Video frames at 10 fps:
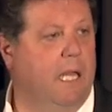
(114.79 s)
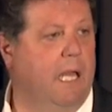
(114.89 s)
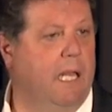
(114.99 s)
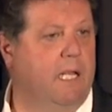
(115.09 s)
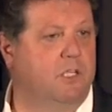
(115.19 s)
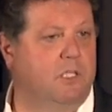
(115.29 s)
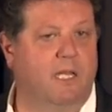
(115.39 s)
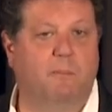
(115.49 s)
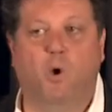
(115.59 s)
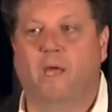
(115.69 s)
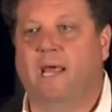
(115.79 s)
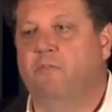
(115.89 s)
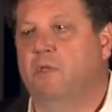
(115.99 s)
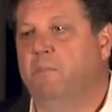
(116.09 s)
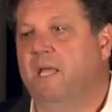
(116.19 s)
And I'd just like to point
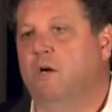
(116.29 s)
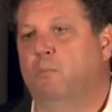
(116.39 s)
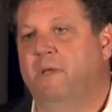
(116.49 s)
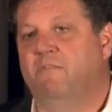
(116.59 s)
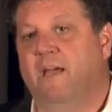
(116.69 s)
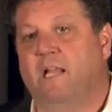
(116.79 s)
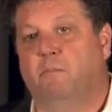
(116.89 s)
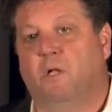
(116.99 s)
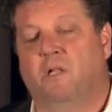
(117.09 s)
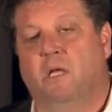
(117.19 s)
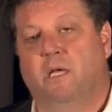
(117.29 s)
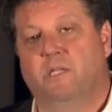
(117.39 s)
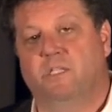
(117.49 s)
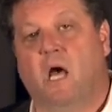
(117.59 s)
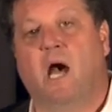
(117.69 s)
out that Peter will be available
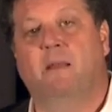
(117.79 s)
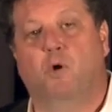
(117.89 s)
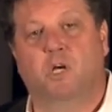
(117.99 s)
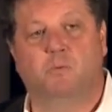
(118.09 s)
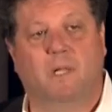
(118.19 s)
to sign books.